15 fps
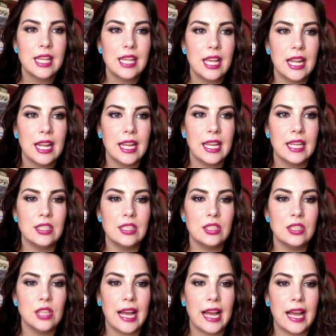and
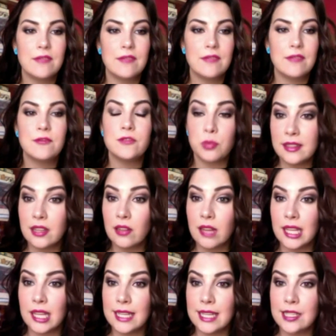I've tweeted the
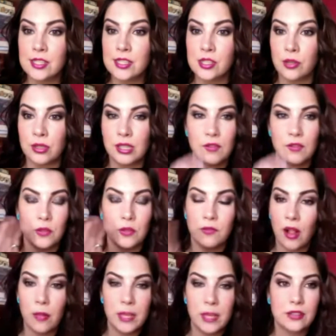link, so if you
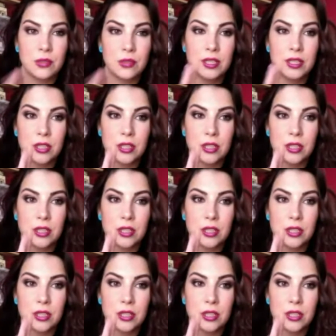follow me on Twitter,